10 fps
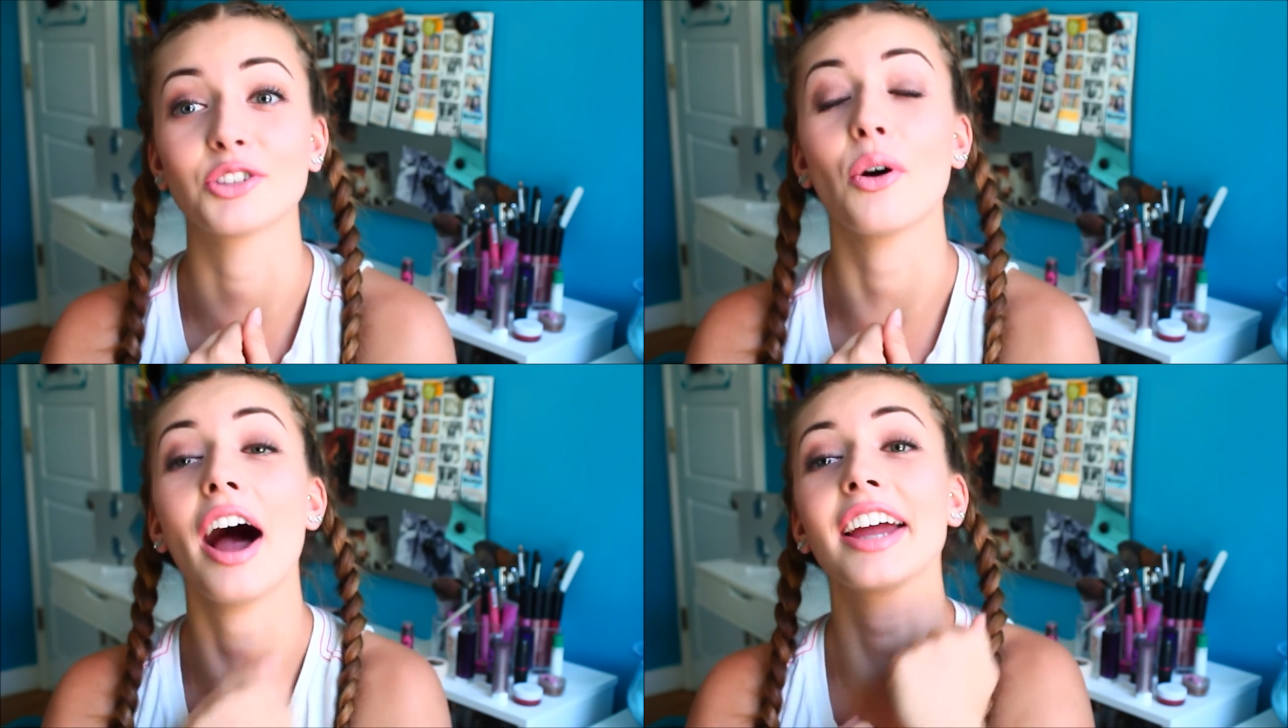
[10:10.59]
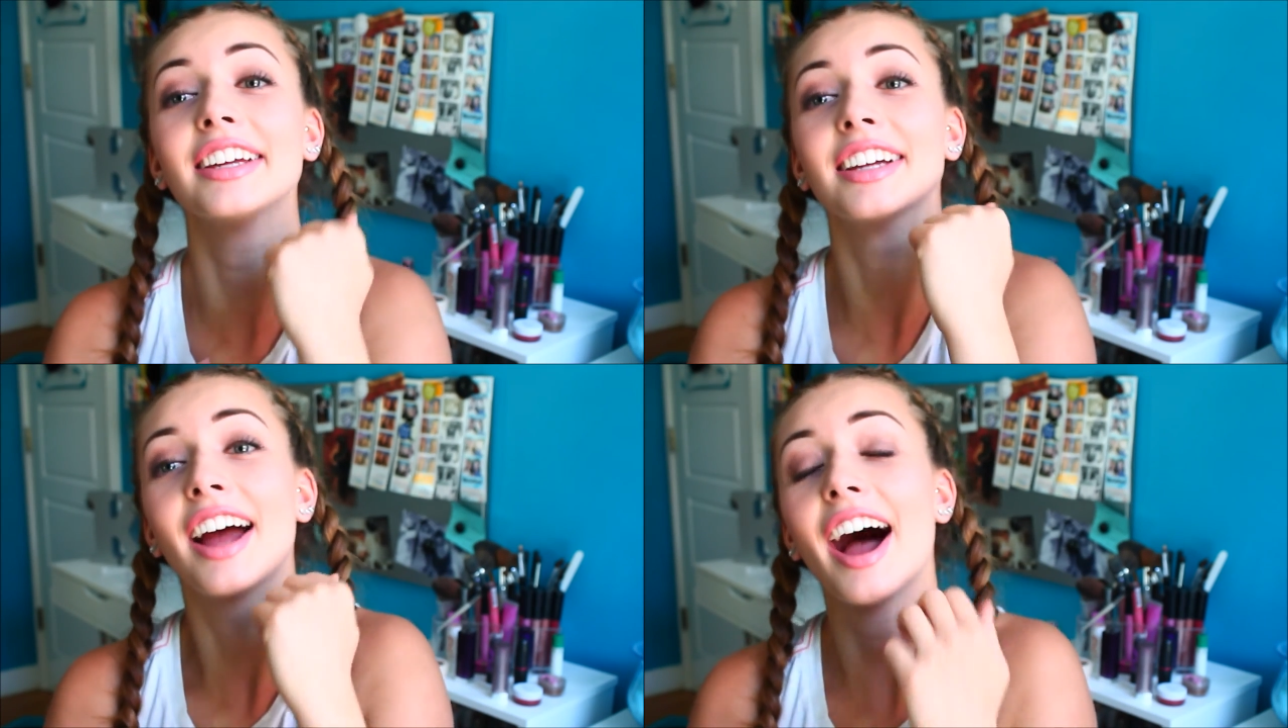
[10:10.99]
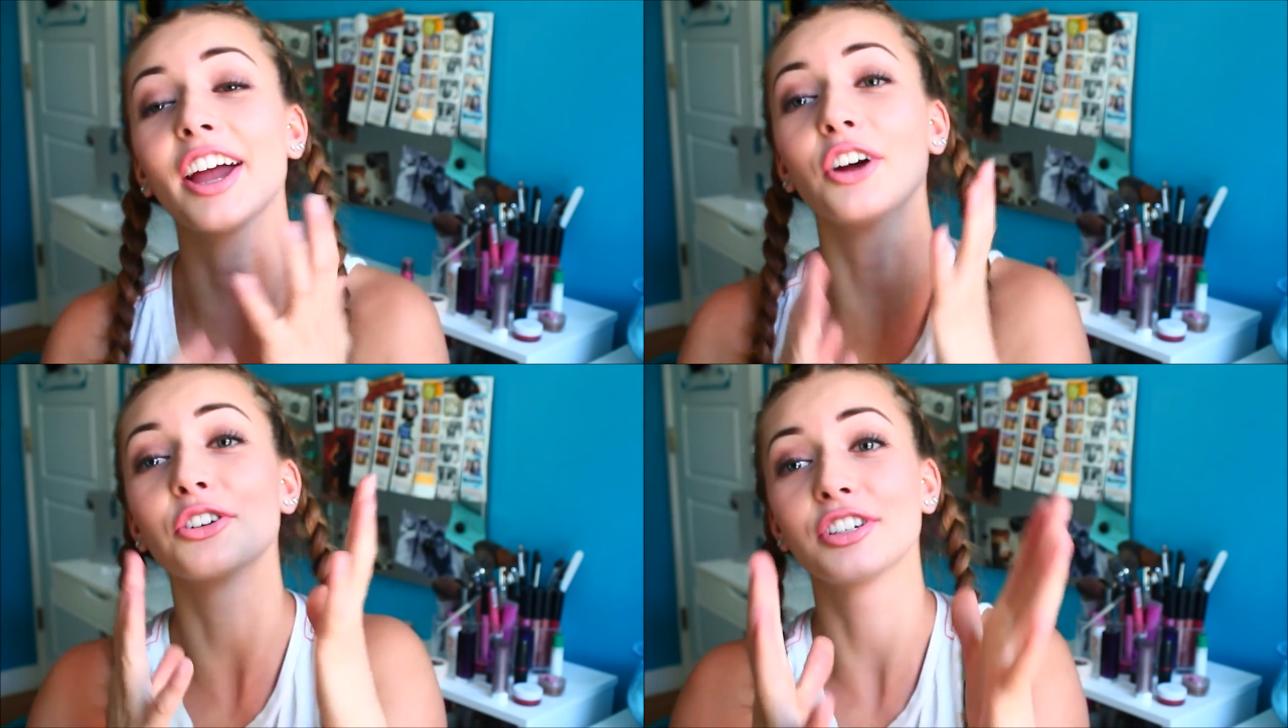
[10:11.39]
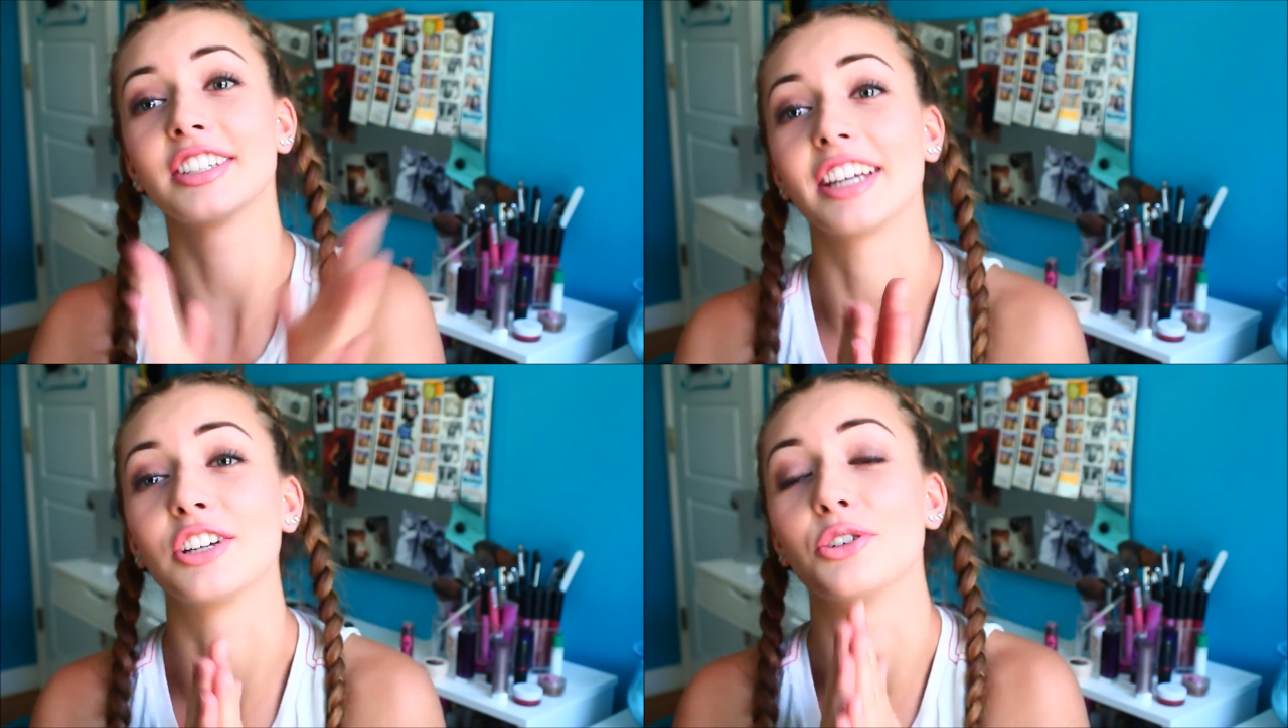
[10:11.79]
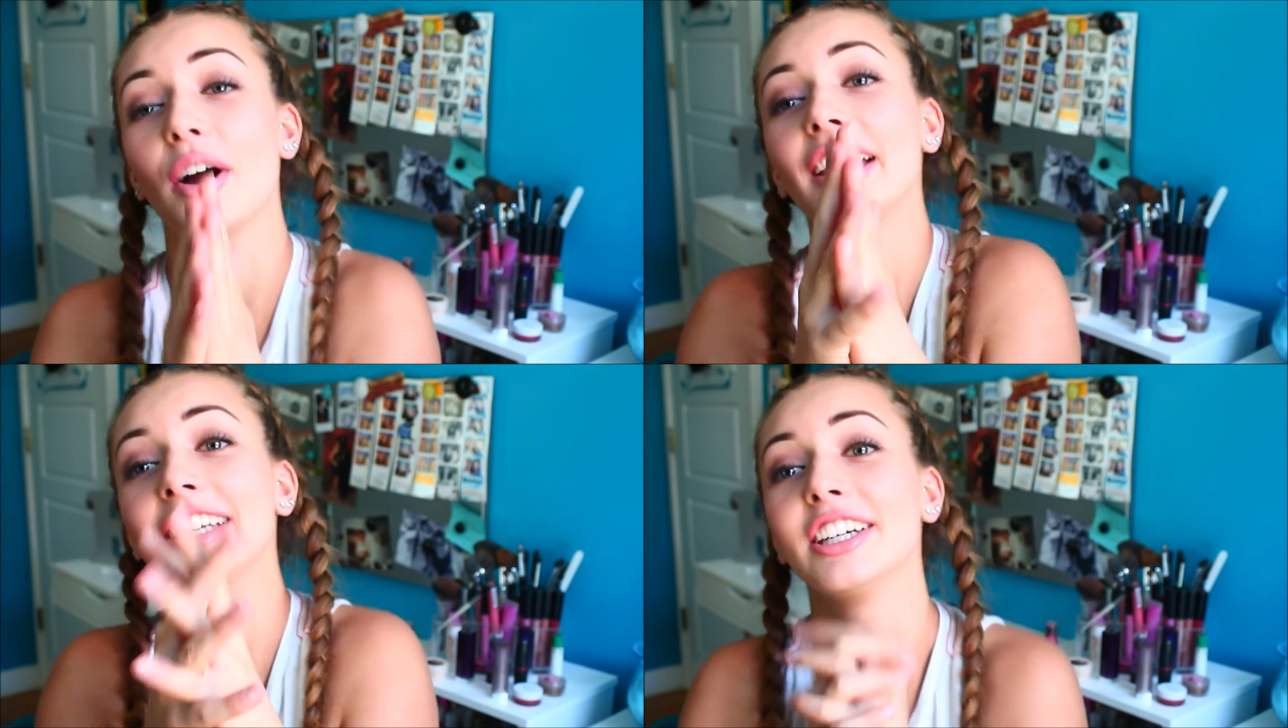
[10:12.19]
So I, I understand you,
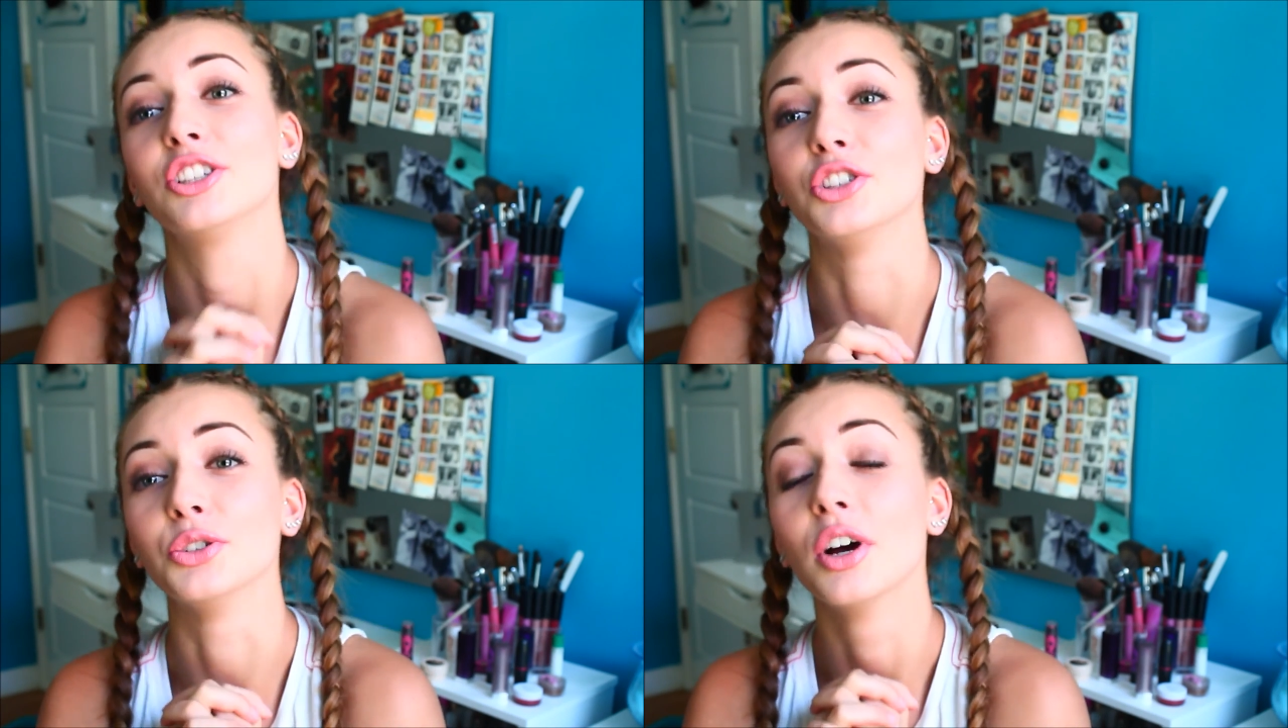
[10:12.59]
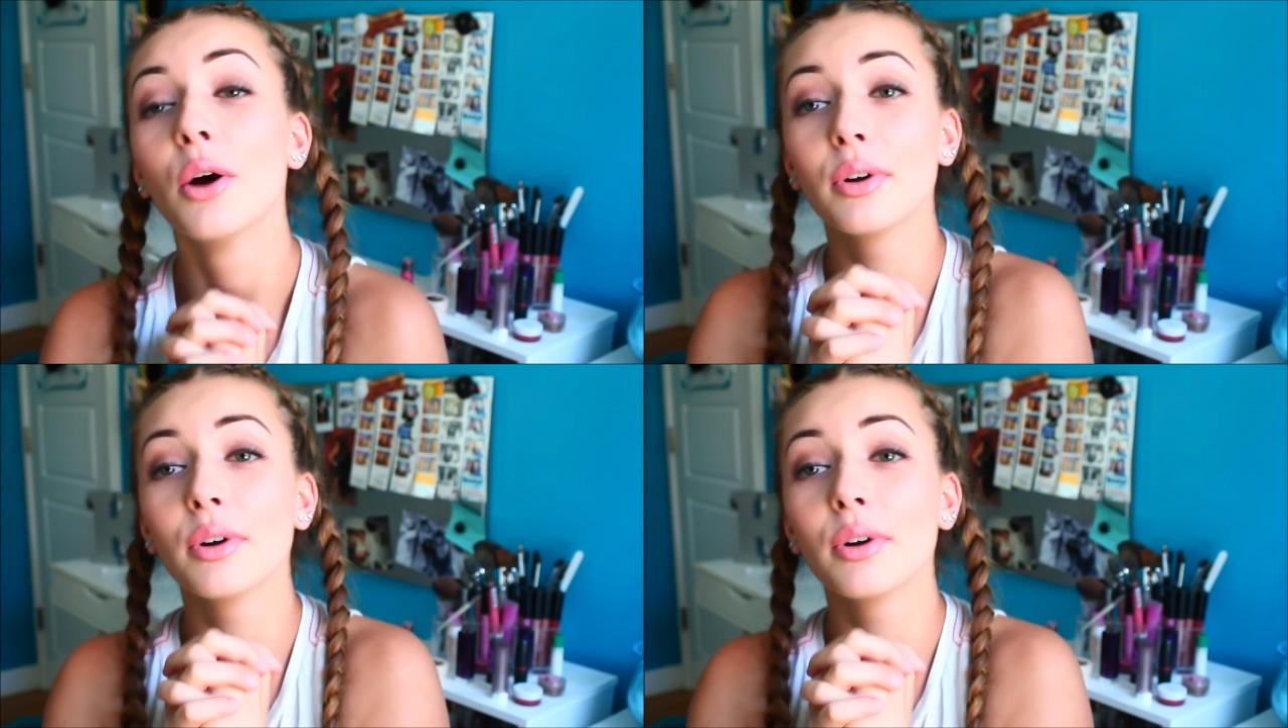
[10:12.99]
I get you.